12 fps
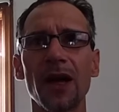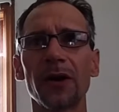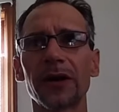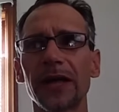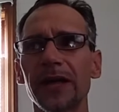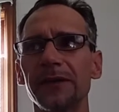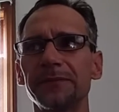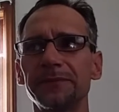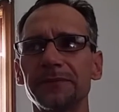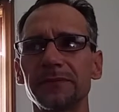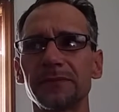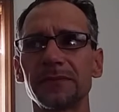Okay,
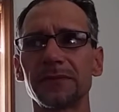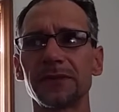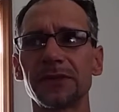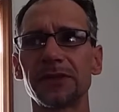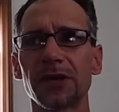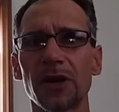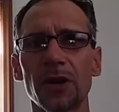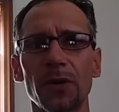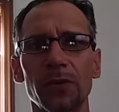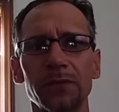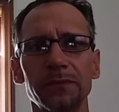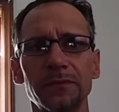so,
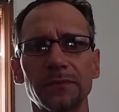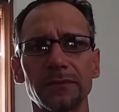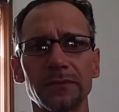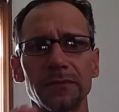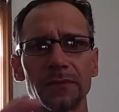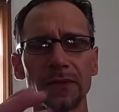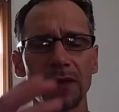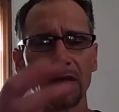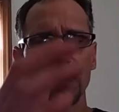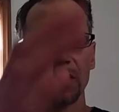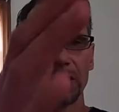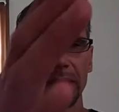
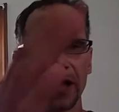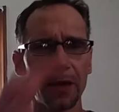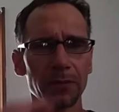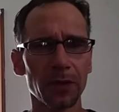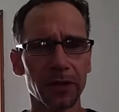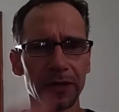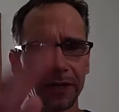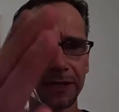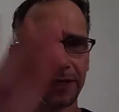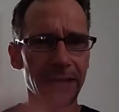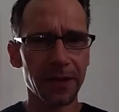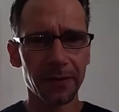okay, I'm looking at the
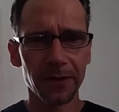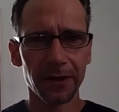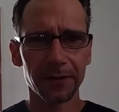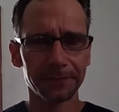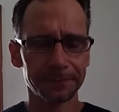camera here.